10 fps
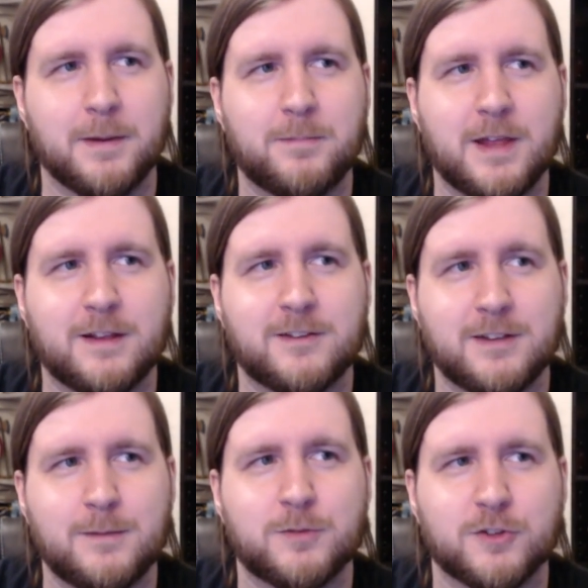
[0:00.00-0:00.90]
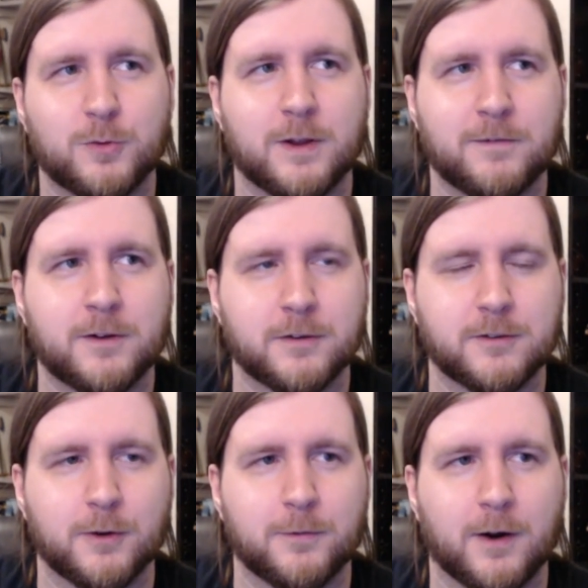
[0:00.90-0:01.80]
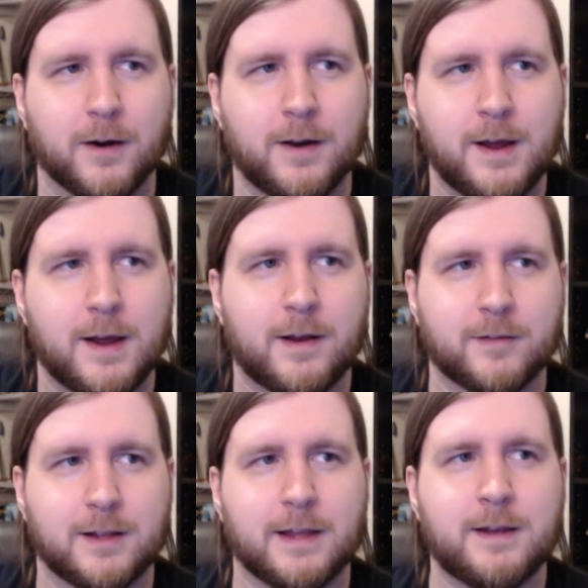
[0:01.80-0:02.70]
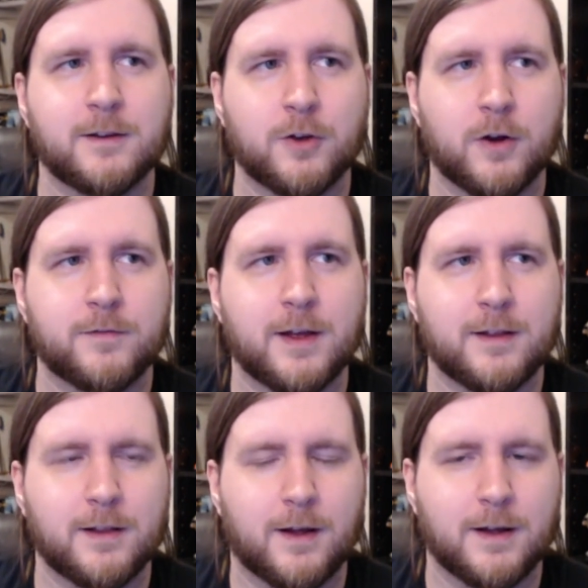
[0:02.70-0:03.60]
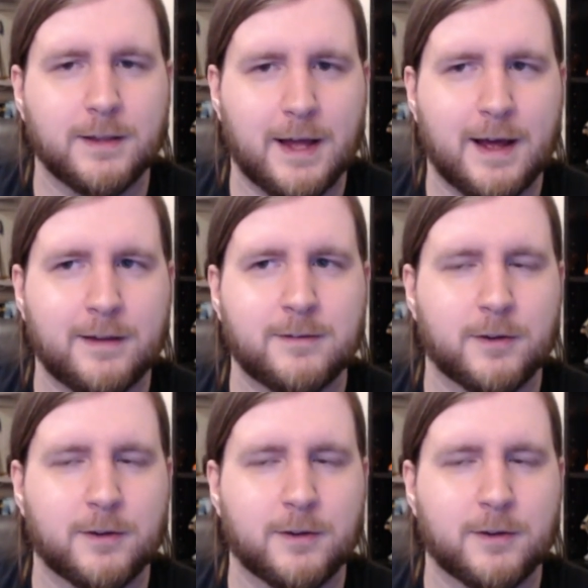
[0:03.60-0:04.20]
It it seems so difficult so far because I like Gandharva a lot.